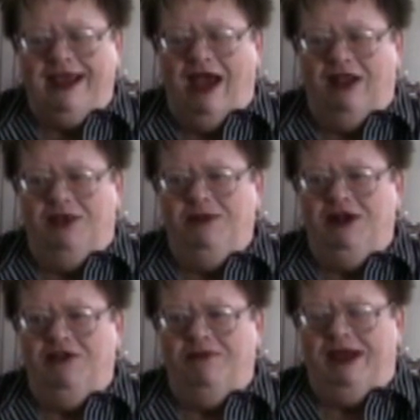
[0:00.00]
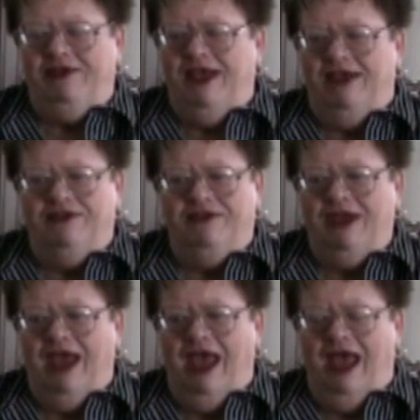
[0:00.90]
out in the middle of my test,
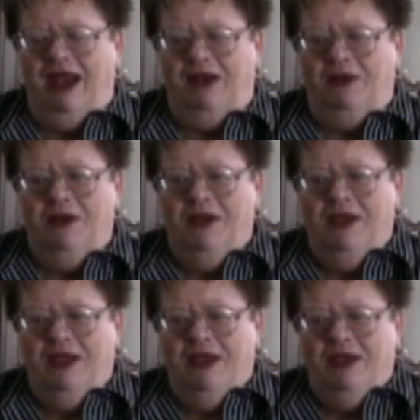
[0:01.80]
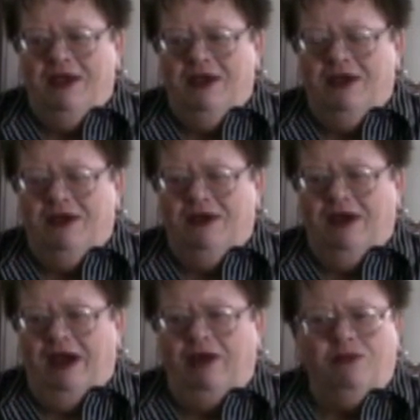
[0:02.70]
and
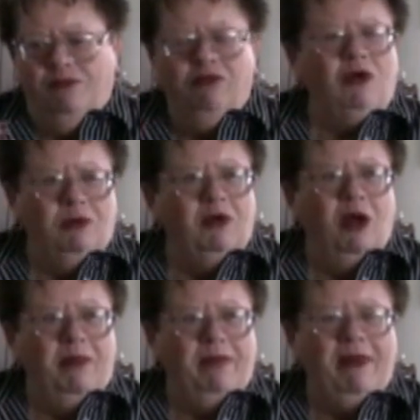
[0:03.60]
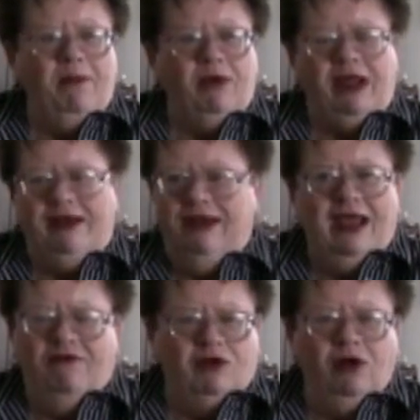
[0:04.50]
I wrote them all by memory. I didn't
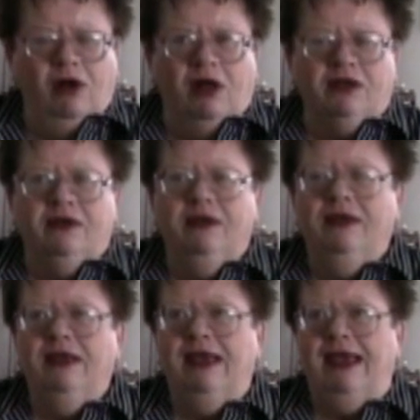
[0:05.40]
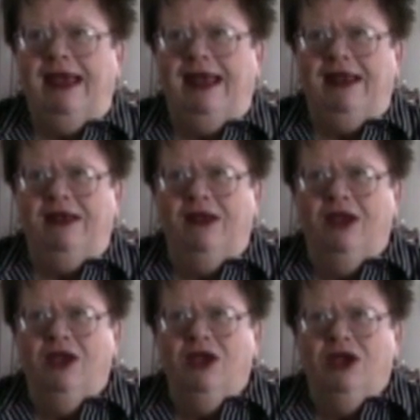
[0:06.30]
have it called. And
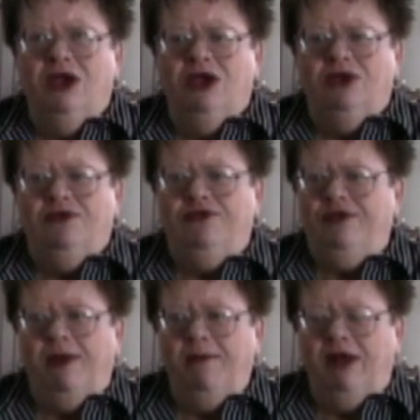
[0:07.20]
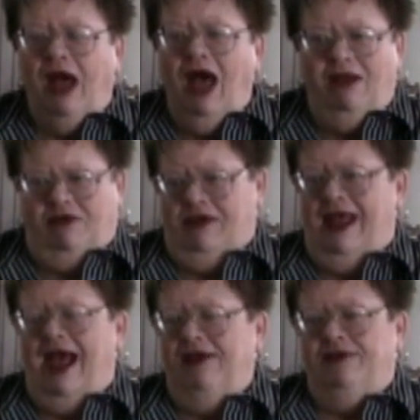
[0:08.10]
some guy with an
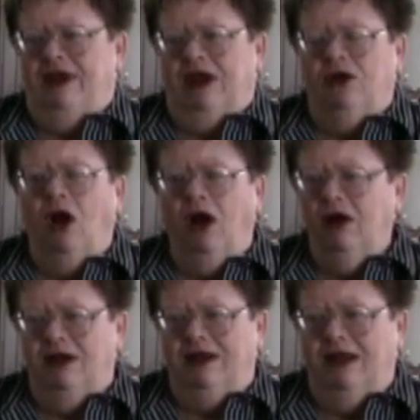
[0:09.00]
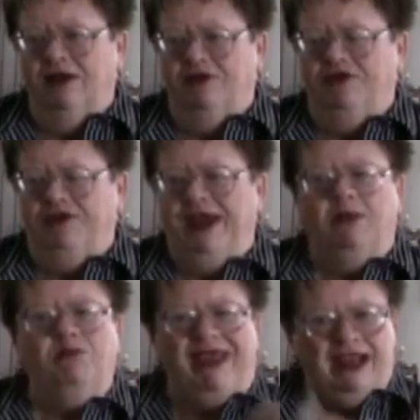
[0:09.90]
accent I could hardly
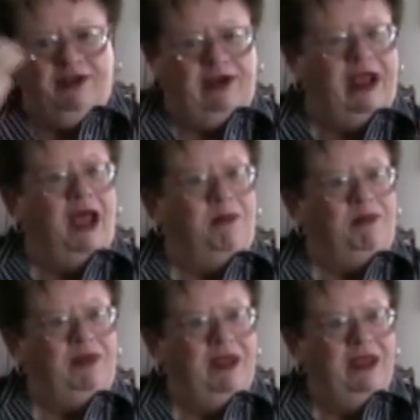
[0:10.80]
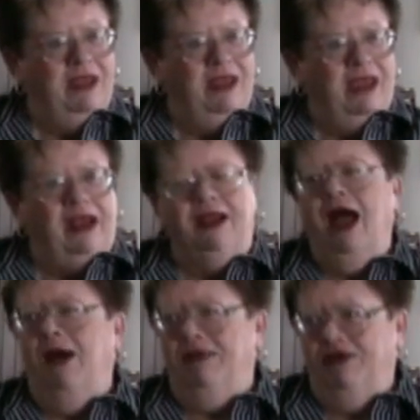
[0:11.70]
understand picked it up and
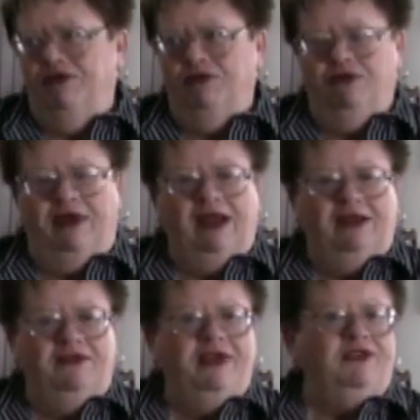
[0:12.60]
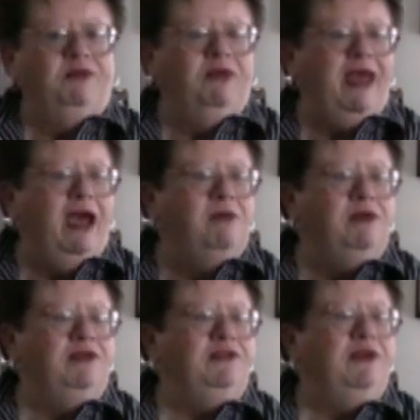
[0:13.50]
got me through the end of the test. Well, that
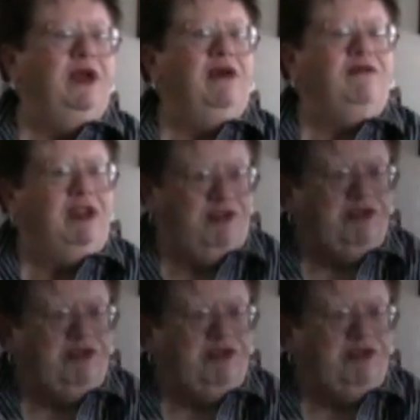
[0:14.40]
was Van